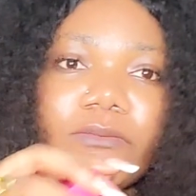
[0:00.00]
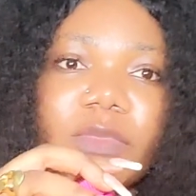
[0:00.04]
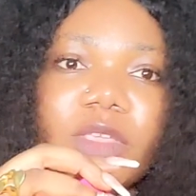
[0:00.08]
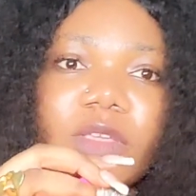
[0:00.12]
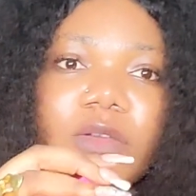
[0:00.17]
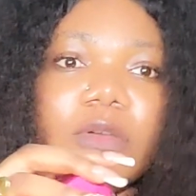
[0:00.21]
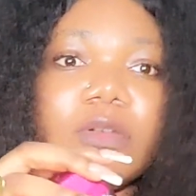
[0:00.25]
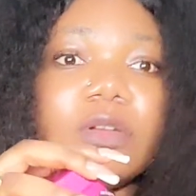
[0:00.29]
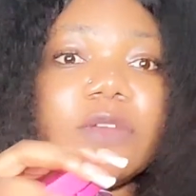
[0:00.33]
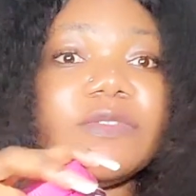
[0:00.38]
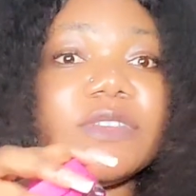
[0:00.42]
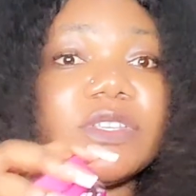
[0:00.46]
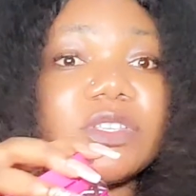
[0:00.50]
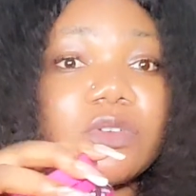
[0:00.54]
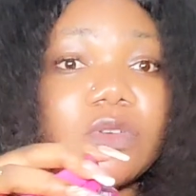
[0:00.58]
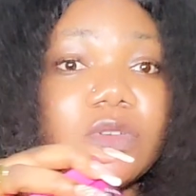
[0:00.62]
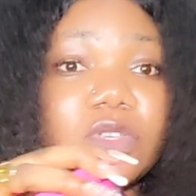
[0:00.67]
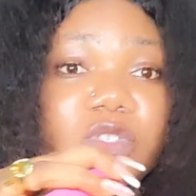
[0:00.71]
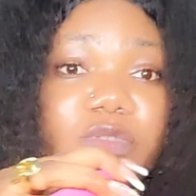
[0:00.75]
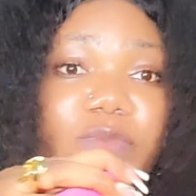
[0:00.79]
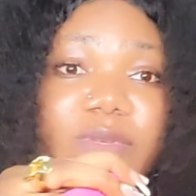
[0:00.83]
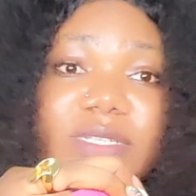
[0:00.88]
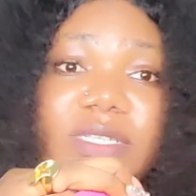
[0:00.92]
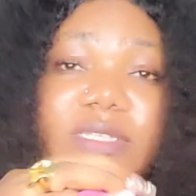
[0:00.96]
One of this
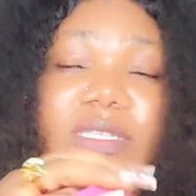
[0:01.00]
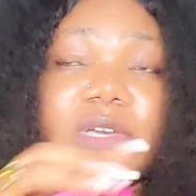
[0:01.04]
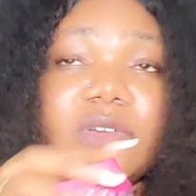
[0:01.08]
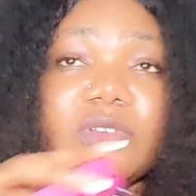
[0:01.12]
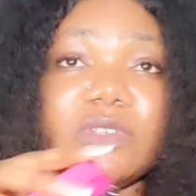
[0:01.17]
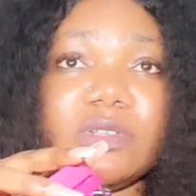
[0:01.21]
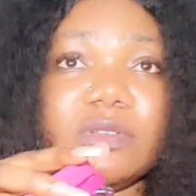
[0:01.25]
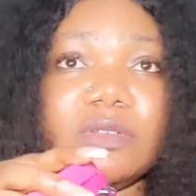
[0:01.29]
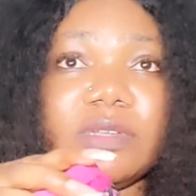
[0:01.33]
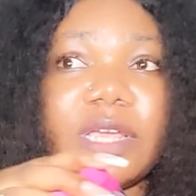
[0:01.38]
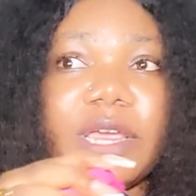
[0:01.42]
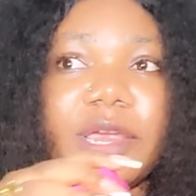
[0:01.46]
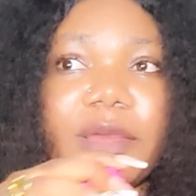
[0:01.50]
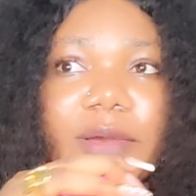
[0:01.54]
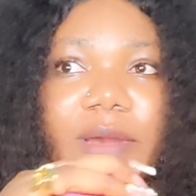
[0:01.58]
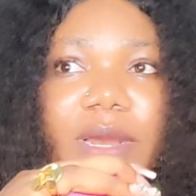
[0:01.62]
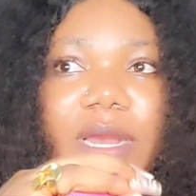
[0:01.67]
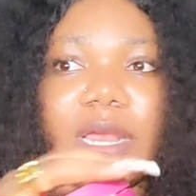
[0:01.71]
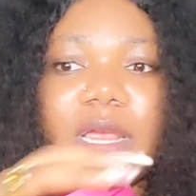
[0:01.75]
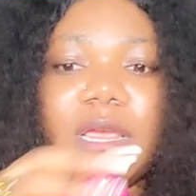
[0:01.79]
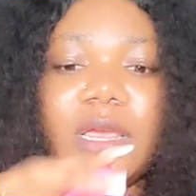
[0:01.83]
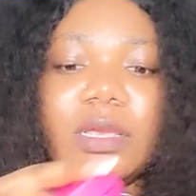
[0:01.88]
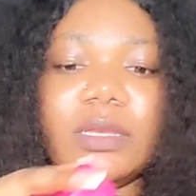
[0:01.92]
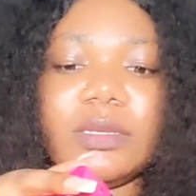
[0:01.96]
costs 20,000 naira.
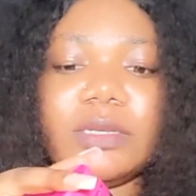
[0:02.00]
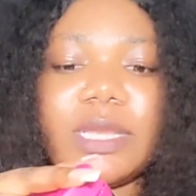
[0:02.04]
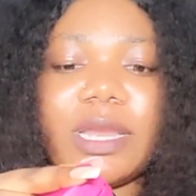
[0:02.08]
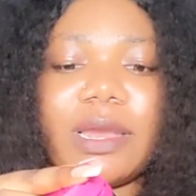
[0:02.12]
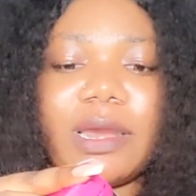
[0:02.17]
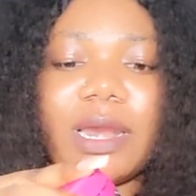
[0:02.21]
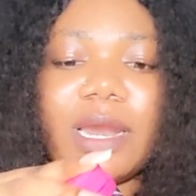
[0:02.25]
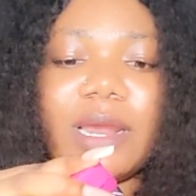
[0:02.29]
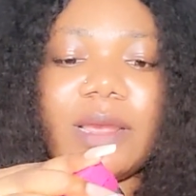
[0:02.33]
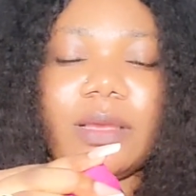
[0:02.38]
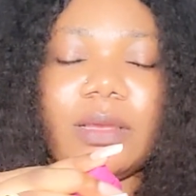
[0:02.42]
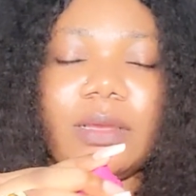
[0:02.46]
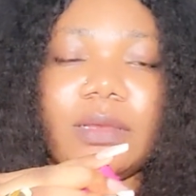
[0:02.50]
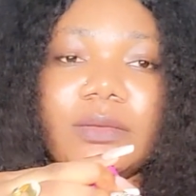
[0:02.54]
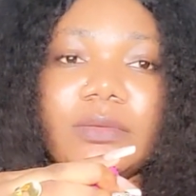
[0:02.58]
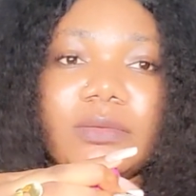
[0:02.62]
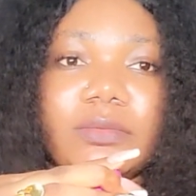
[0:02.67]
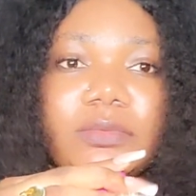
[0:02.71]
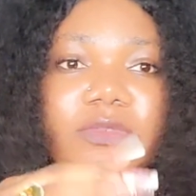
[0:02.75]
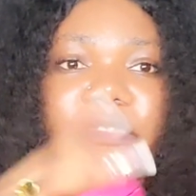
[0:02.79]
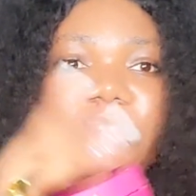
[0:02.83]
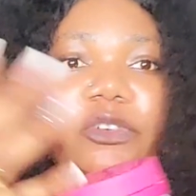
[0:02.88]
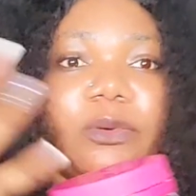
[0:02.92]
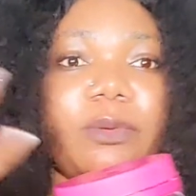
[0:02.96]
There are
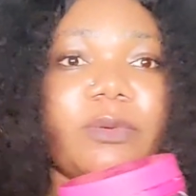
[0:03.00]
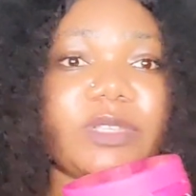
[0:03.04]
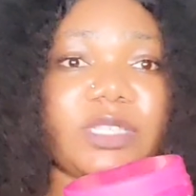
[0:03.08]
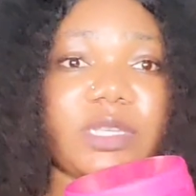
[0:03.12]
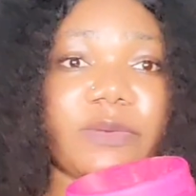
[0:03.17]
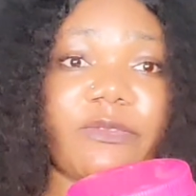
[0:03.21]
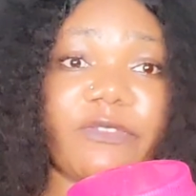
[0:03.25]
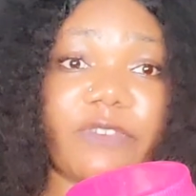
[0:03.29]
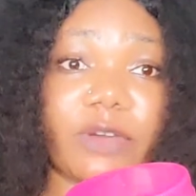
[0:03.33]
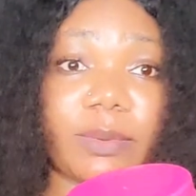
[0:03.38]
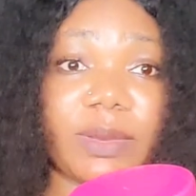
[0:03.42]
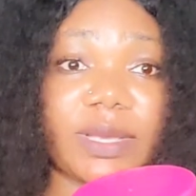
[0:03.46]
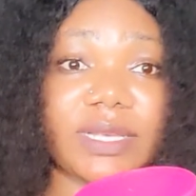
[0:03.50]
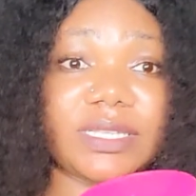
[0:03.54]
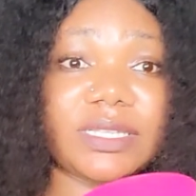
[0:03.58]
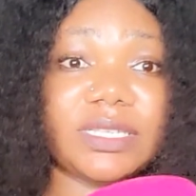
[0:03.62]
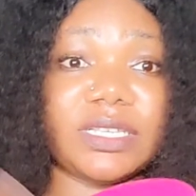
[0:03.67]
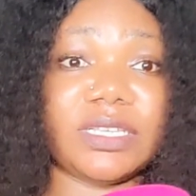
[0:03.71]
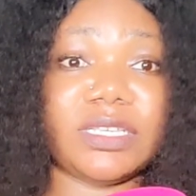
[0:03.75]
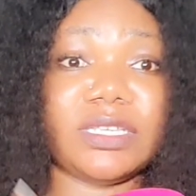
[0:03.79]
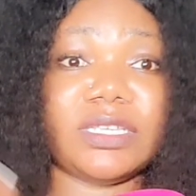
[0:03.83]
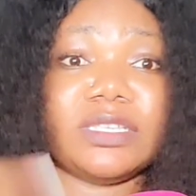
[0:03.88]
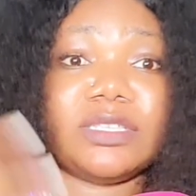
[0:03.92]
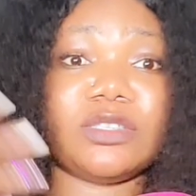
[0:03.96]
some
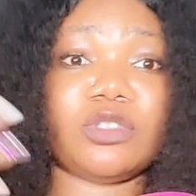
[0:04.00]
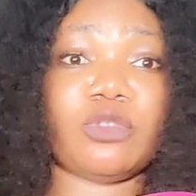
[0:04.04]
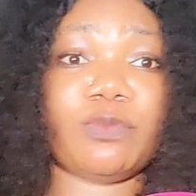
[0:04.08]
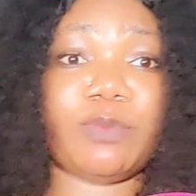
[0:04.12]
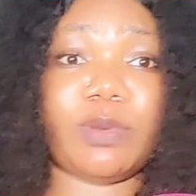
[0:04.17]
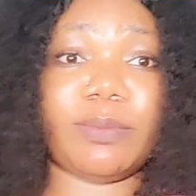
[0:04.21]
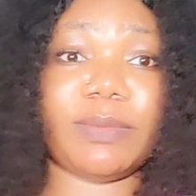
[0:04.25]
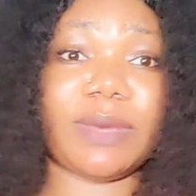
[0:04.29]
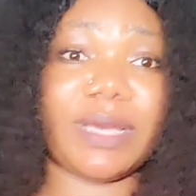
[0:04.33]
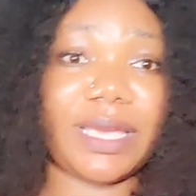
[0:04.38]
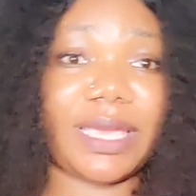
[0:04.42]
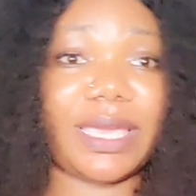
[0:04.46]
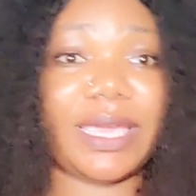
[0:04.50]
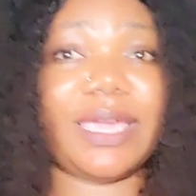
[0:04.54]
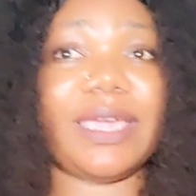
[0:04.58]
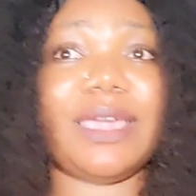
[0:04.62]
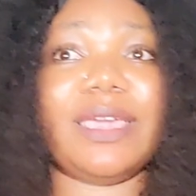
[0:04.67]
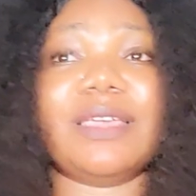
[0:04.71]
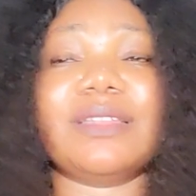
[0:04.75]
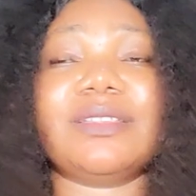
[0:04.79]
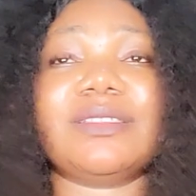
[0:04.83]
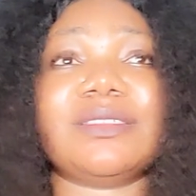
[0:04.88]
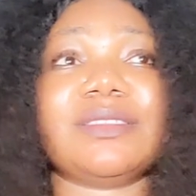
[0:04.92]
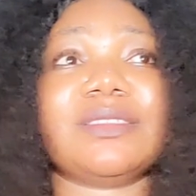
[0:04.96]
pharmacies,
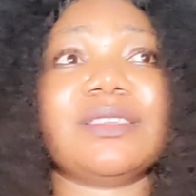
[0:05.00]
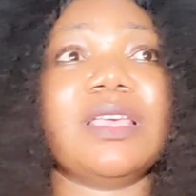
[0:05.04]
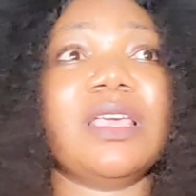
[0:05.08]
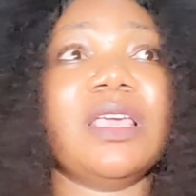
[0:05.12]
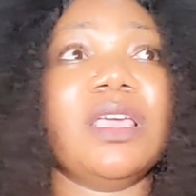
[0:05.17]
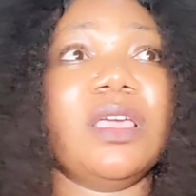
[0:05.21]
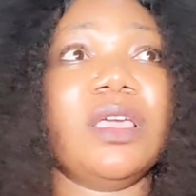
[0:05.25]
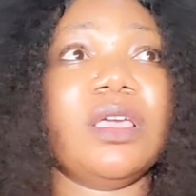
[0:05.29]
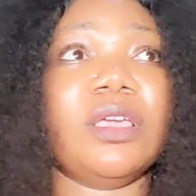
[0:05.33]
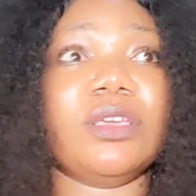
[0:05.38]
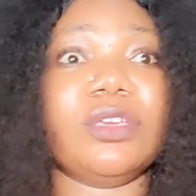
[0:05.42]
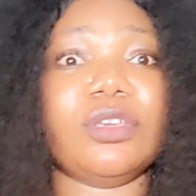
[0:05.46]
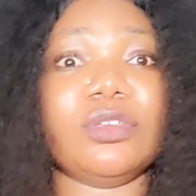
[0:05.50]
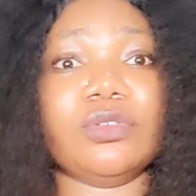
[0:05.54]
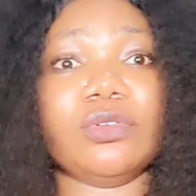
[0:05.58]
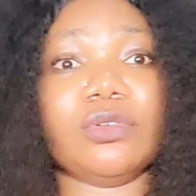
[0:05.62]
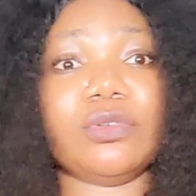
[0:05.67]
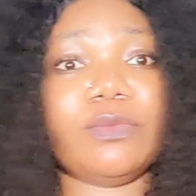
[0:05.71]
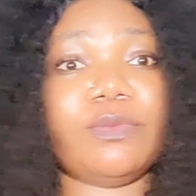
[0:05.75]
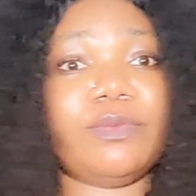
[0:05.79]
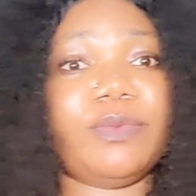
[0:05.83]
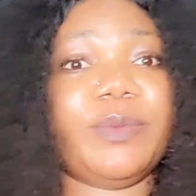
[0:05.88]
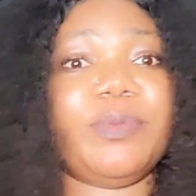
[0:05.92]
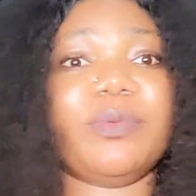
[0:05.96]
supermarkets,
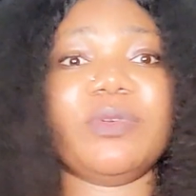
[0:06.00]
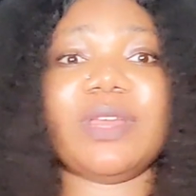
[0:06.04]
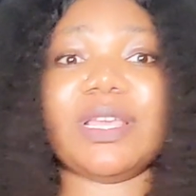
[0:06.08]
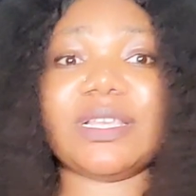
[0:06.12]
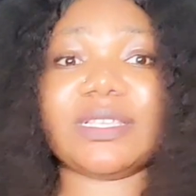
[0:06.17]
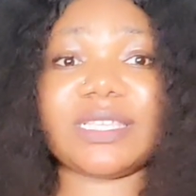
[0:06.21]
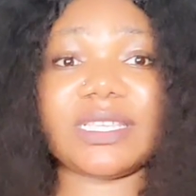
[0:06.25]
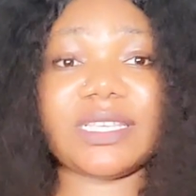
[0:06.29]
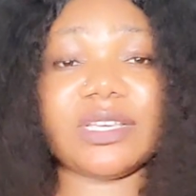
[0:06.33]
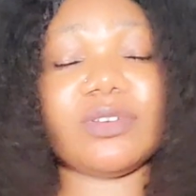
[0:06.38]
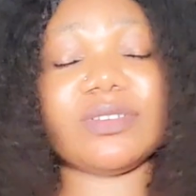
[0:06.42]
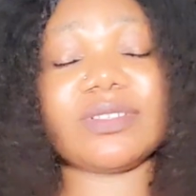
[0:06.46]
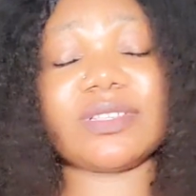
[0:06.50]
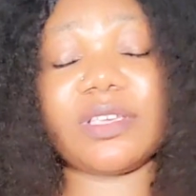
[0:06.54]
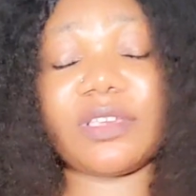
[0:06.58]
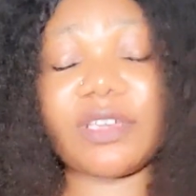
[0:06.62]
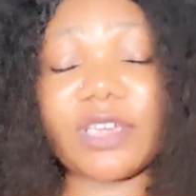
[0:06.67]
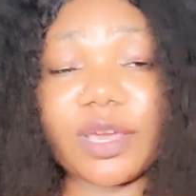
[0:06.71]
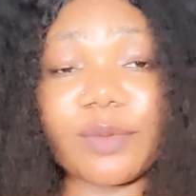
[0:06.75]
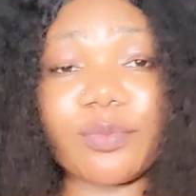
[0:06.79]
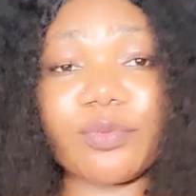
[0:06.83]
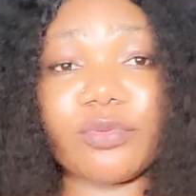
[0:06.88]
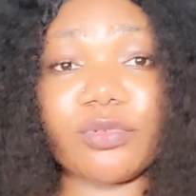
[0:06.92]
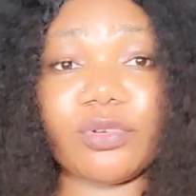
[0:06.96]
people that sell
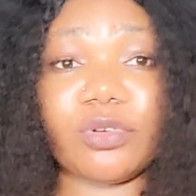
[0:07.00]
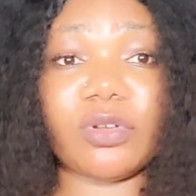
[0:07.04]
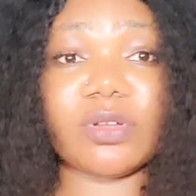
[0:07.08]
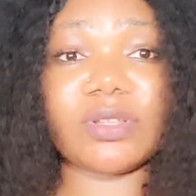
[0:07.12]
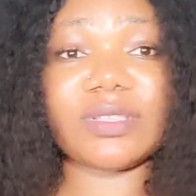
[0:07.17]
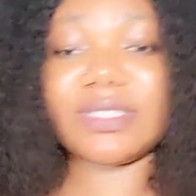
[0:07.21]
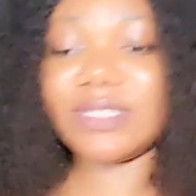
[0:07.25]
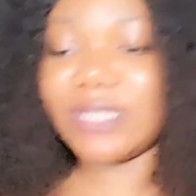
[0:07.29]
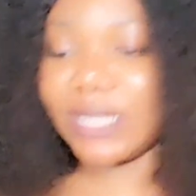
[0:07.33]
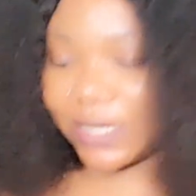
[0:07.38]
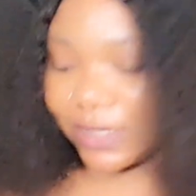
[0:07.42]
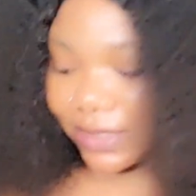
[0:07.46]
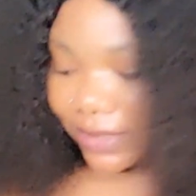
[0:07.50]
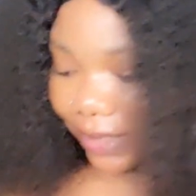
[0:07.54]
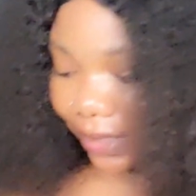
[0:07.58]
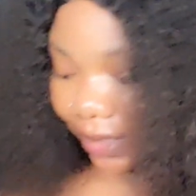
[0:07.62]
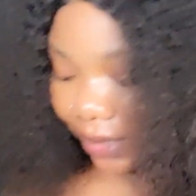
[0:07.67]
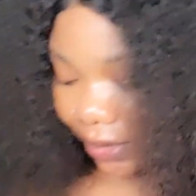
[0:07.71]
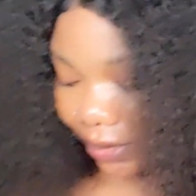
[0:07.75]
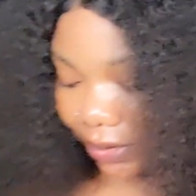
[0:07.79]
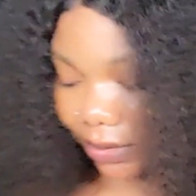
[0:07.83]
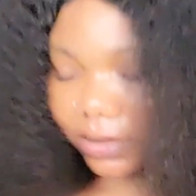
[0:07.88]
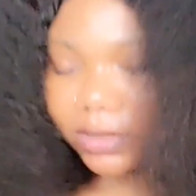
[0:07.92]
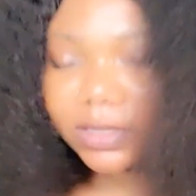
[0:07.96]
skincare products that sell
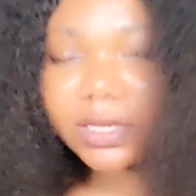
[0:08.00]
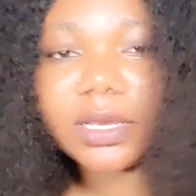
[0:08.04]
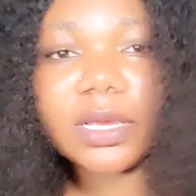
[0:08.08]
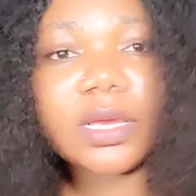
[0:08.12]
it.